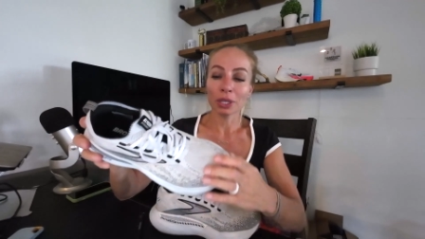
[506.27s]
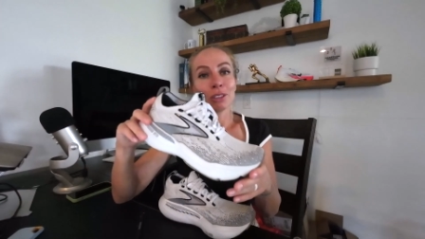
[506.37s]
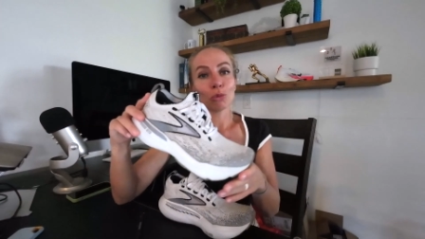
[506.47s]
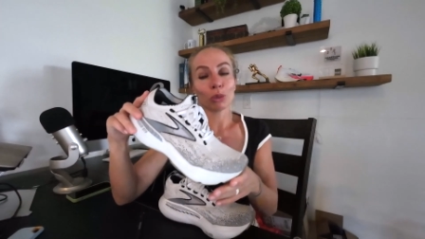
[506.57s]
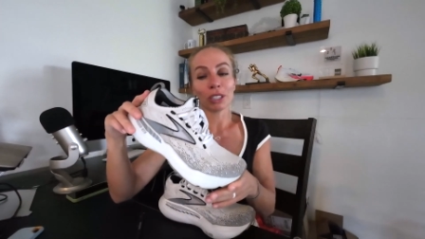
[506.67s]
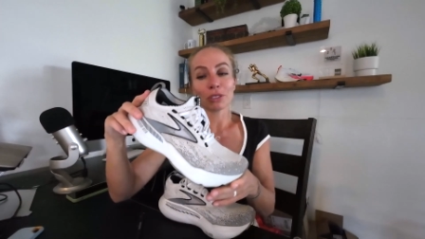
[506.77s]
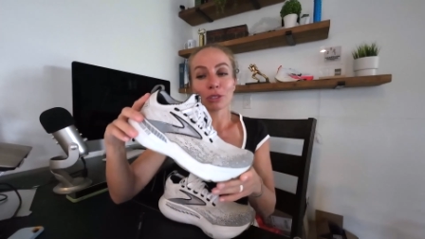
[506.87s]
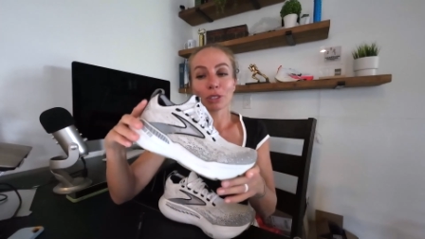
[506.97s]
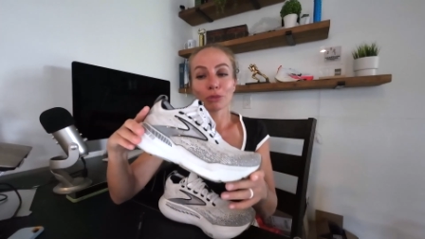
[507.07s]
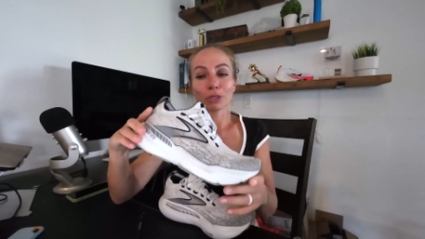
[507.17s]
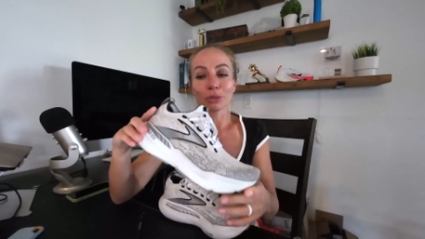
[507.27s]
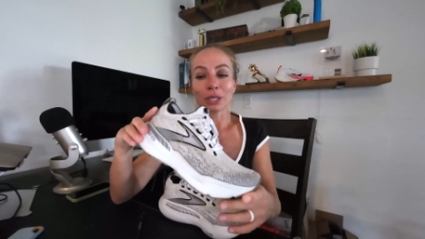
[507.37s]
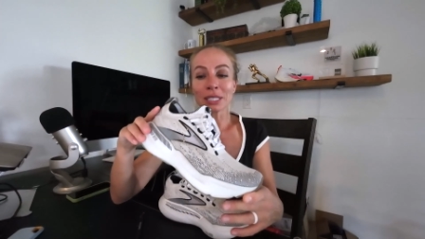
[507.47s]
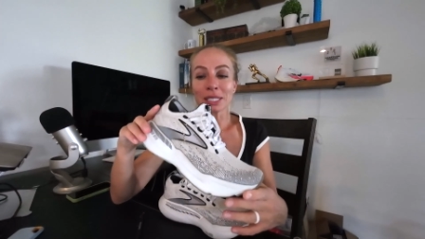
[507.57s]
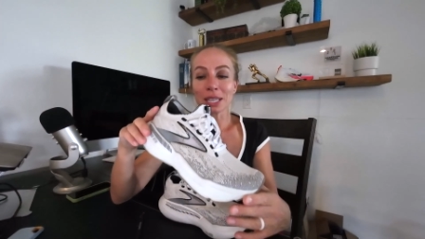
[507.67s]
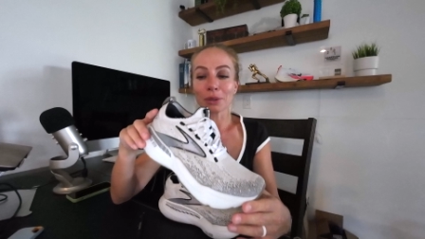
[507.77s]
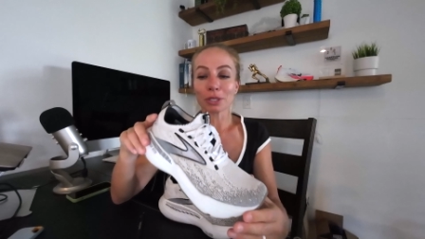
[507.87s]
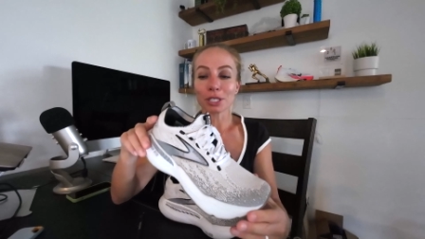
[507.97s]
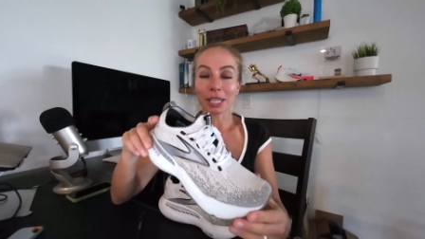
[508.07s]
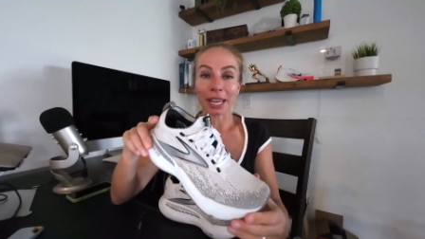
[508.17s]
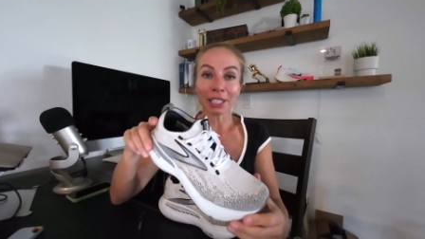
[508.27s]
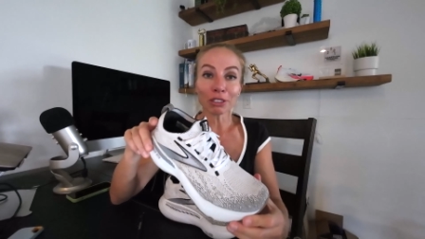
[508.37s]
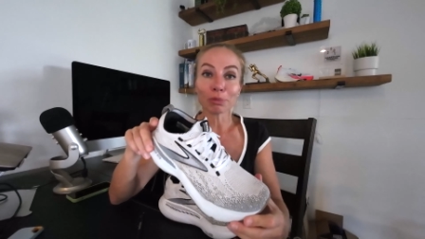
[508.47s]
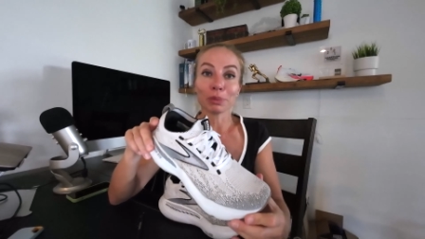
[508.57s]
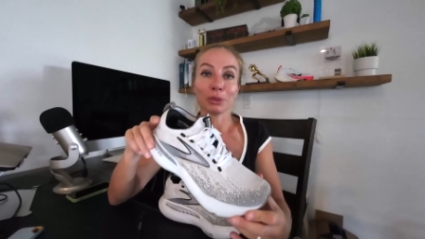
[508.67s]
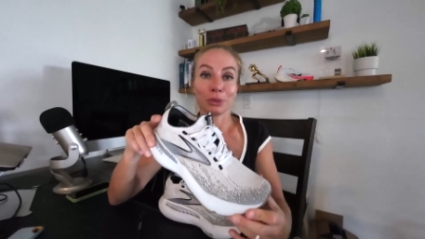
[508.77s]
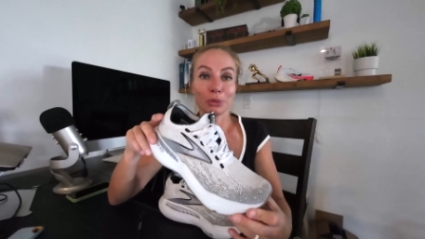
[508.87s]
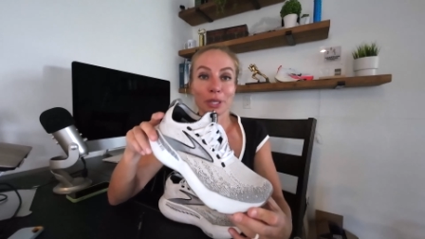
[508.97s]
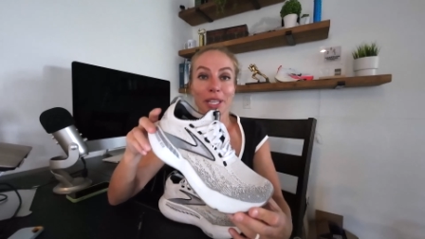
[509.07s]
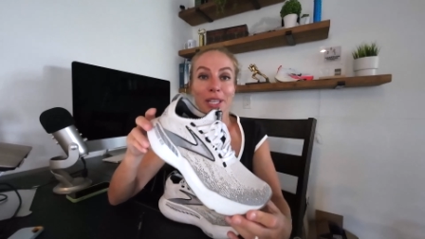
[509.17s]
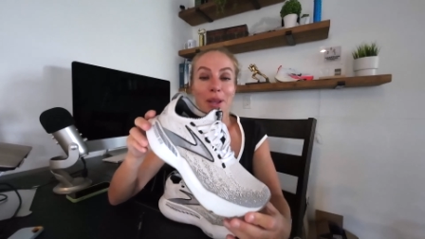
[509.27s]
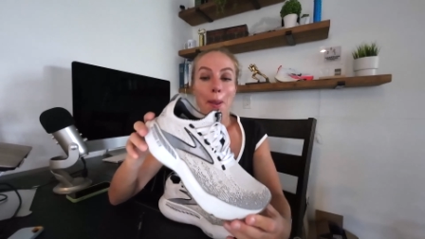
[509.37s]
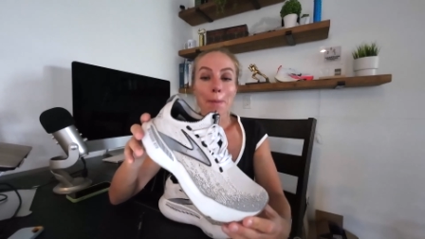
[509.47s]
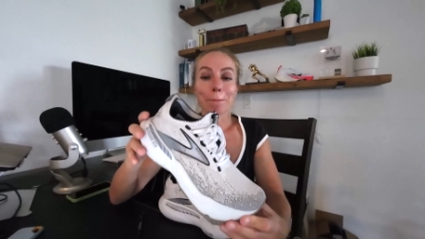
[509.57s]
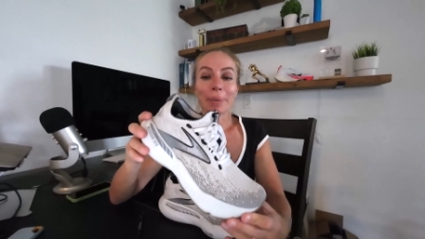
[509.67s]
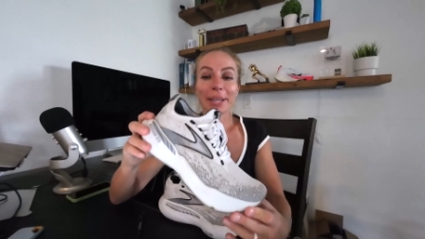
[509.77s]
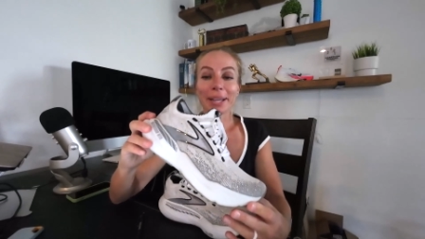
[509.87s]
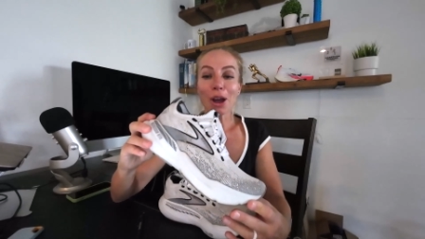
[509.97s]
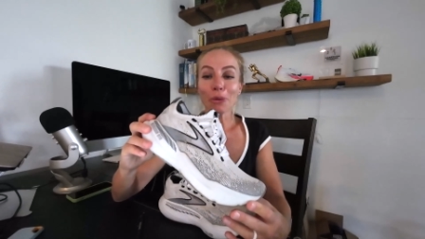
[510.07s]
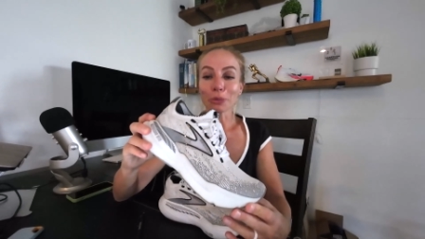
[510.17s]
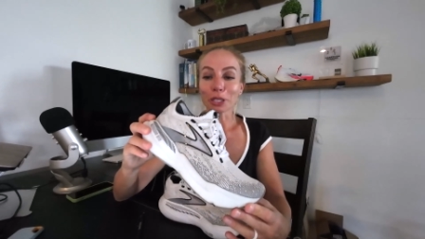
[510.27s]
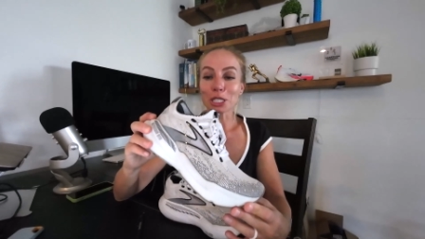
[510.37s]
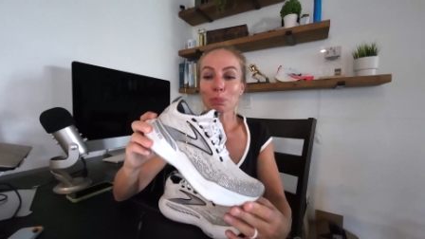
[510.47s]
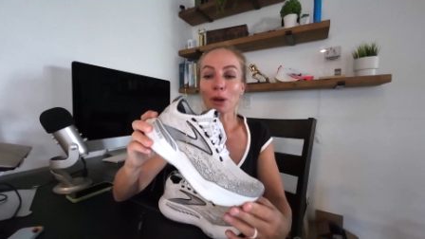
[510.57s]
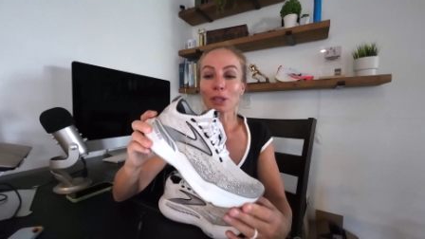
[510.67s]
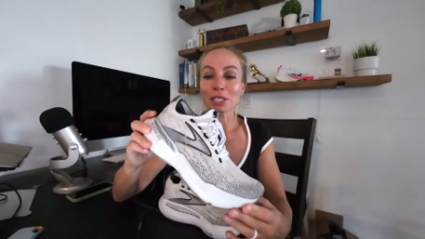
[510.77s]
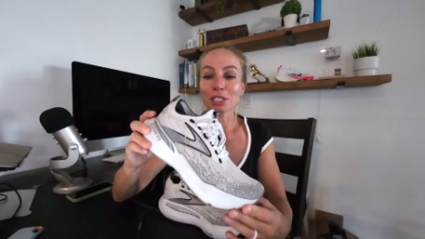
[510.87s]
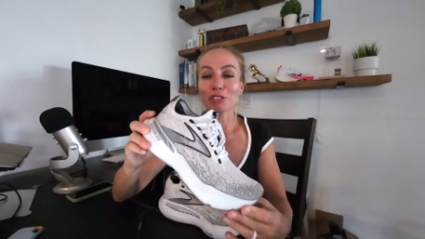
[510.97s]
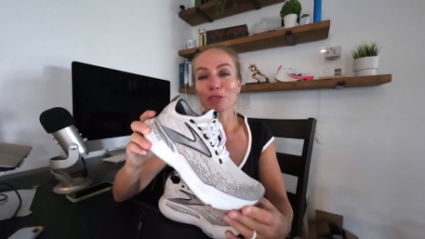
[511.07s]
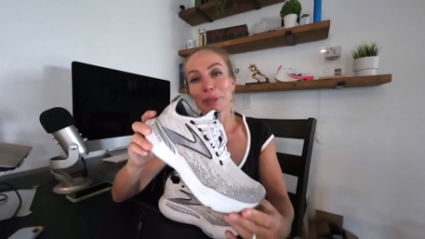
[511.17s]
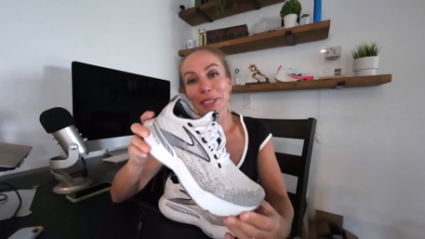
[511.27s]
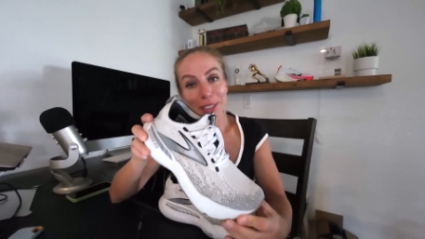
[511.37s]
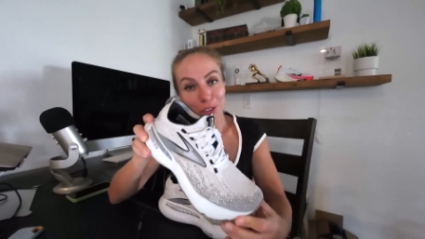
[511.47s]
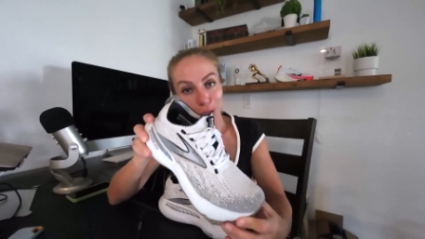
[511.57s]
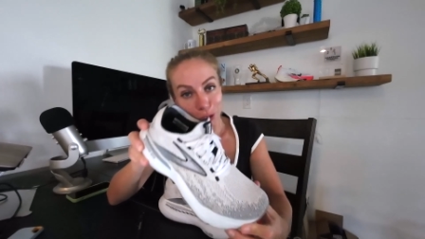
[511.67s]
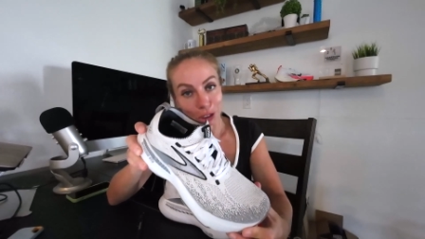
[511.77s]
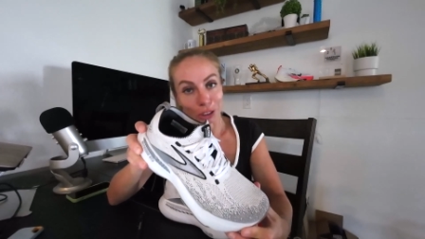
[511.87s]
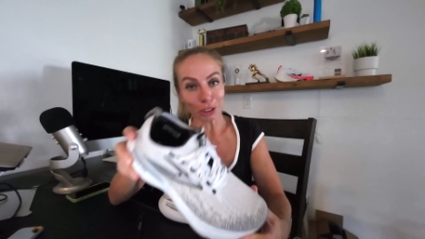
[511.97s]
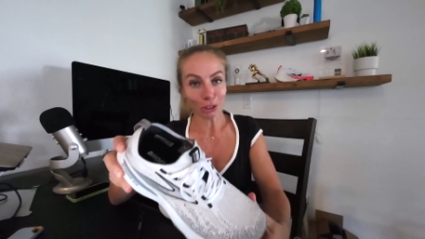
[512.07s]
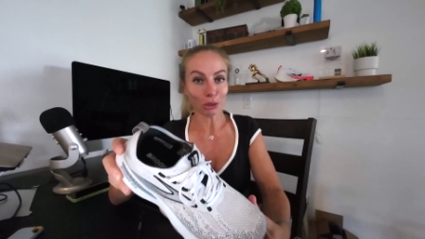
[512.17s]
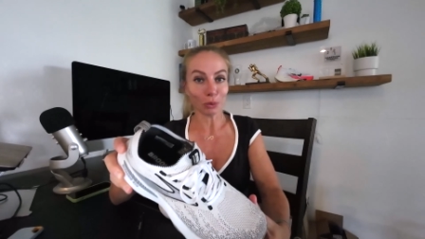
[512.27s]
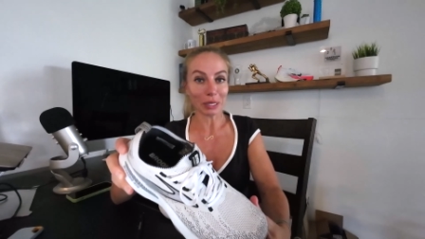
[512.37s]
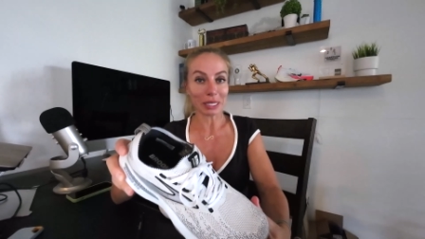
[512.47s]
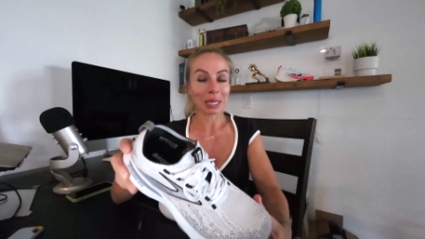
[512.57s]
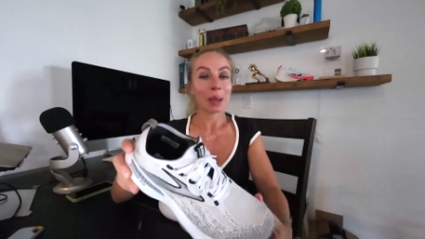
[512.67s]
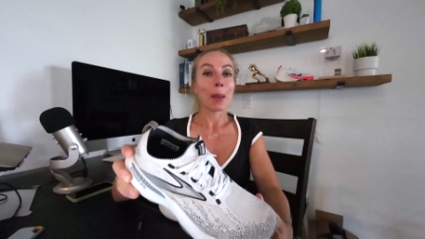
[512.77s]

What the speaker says: And when I took it for runs, I was kind of blown away by how responsive but yet cushioned the shoe was.